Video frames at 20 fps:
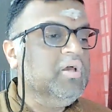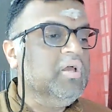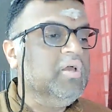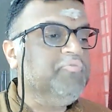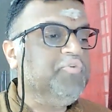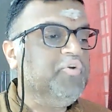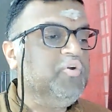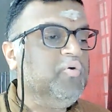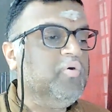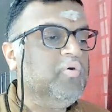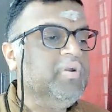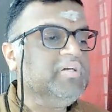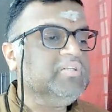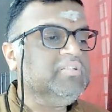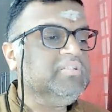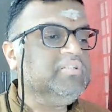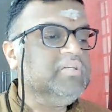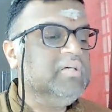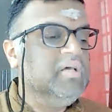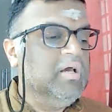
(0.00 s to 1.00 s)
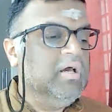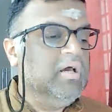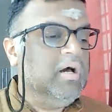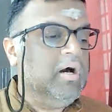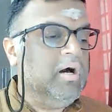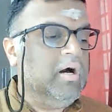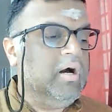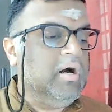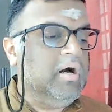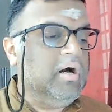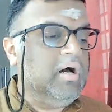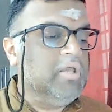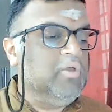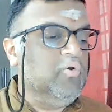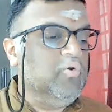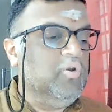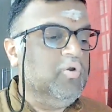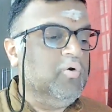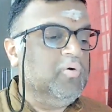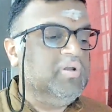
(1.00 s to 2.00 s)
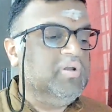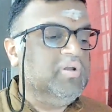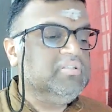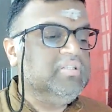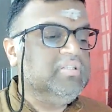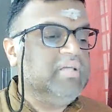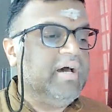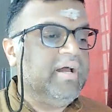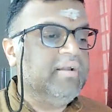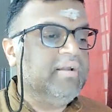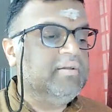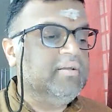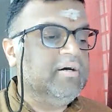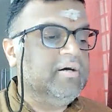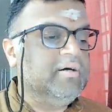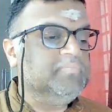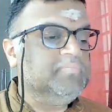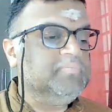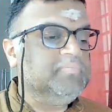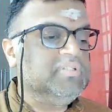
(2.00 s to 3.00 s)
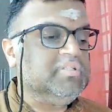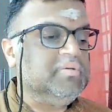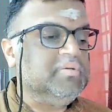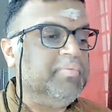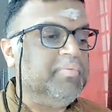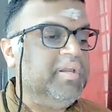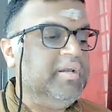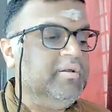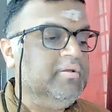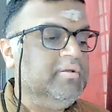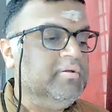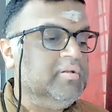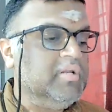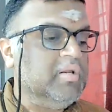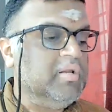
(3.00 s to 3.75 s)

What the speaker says: If you notice, you'll notice that just a minute.